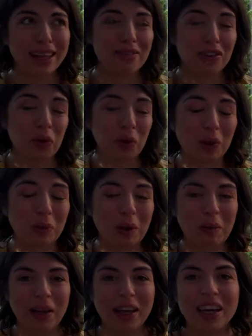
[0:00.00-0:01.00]
of an older
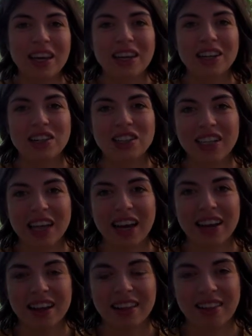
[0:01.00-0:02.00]
baby, she
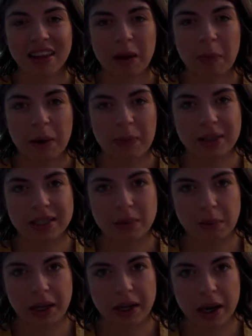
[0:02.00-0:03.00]
had a Think Baby
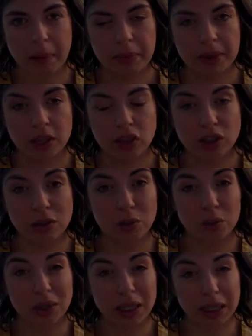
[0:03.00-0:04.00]
sippy cup that she
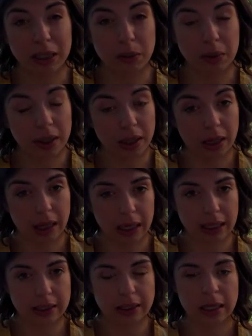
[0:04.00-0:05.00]
really, really
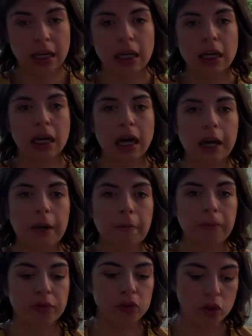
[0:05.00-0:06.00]
liked. Um,
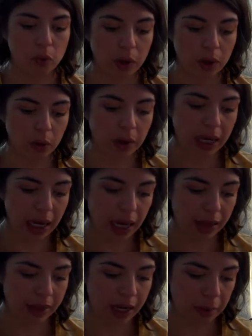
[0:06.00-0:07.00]
so when we
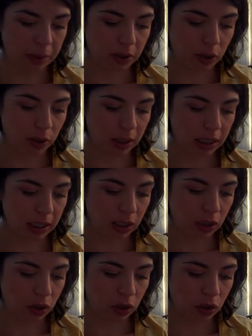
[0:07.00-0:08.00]
had the opportunity
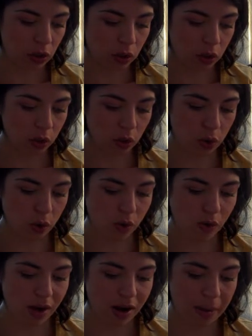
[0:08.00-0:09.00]
to